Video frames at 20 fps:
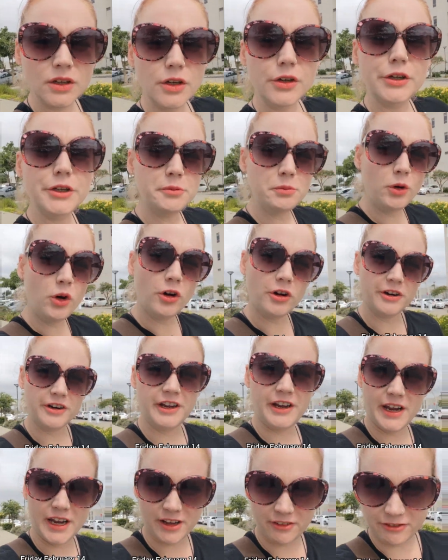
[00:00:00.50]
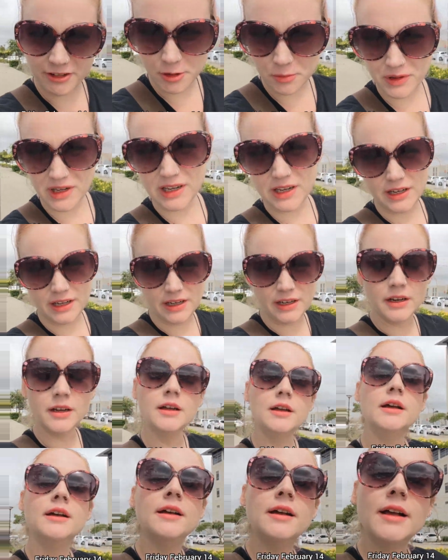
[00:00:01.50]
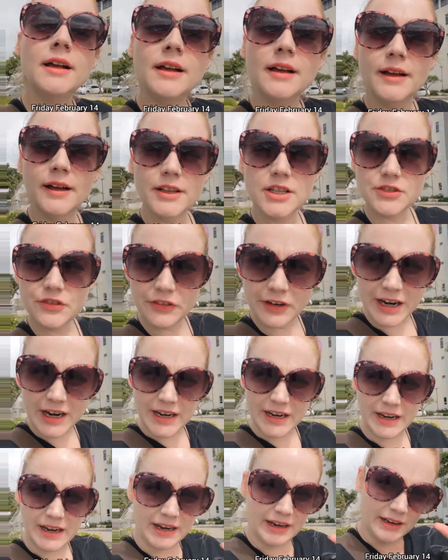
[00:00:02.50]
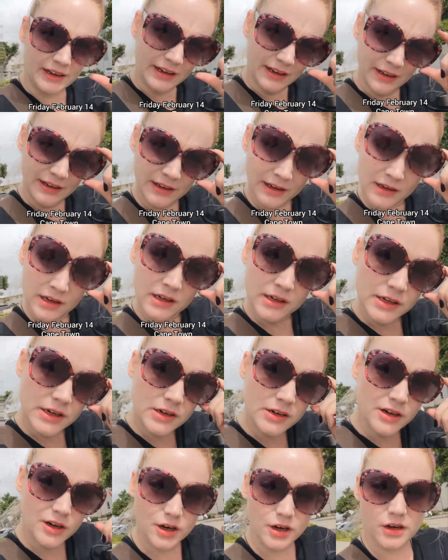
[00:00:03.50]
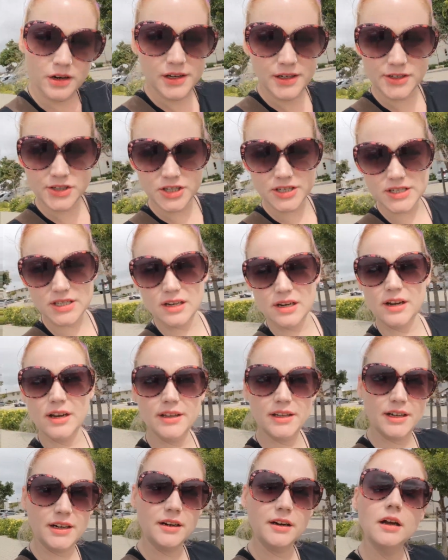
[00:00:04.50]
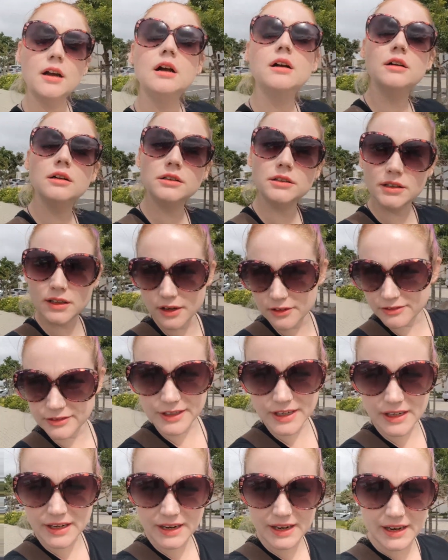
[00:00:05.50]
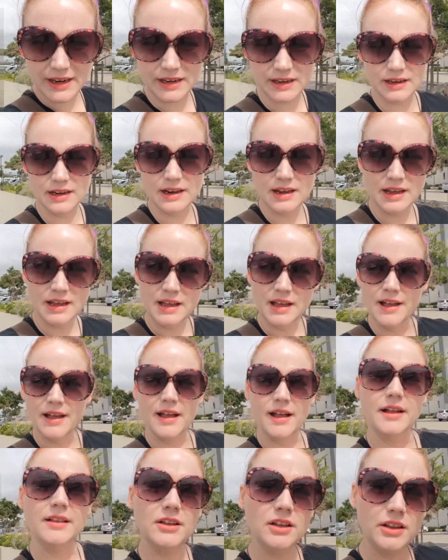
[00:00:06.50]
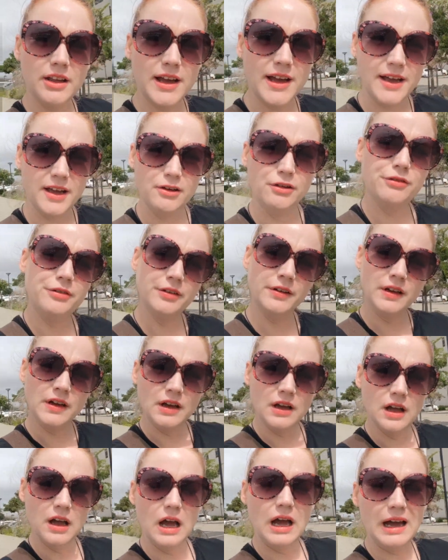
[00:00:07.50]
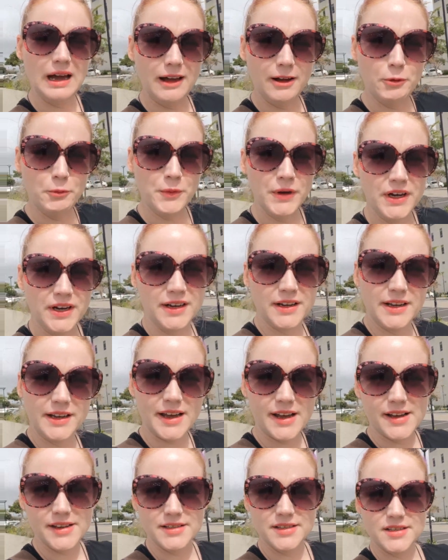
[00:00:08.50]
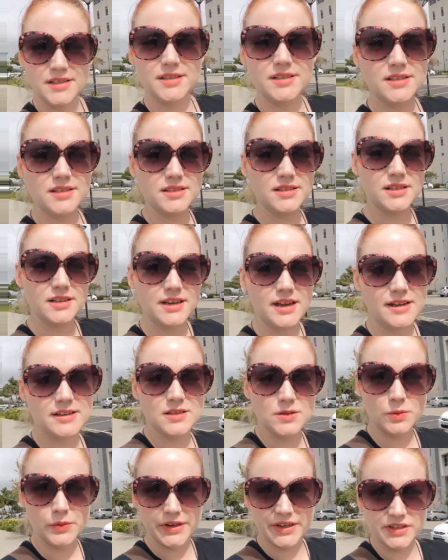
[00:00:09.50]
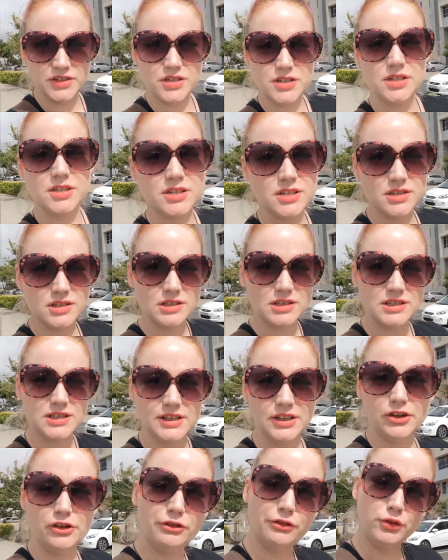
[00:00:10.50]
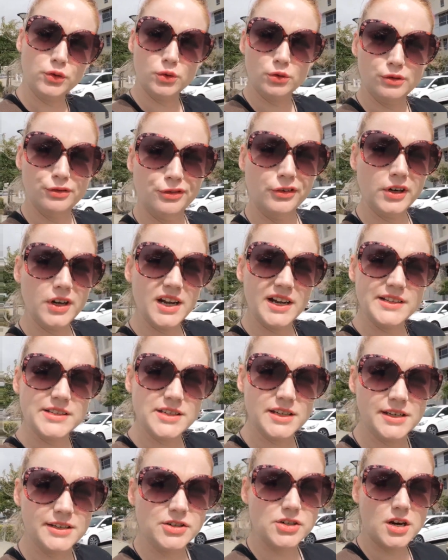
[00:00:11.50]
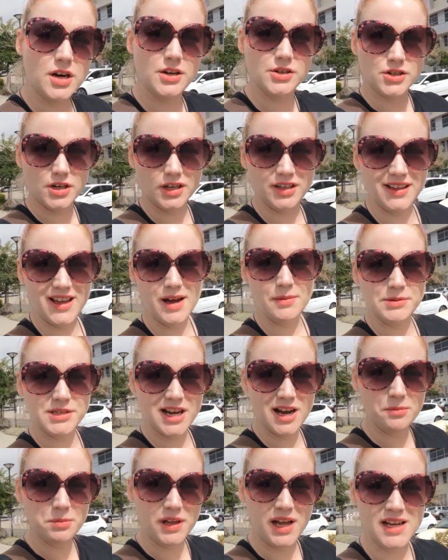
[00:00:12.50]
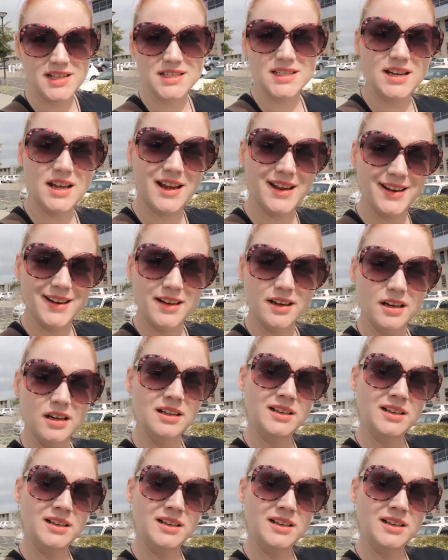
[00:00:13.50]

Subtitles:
Good morning, everybody. It's Friday. You know, just another lovely day in the life. Guess which silly fool forgot to charge her laptop last night?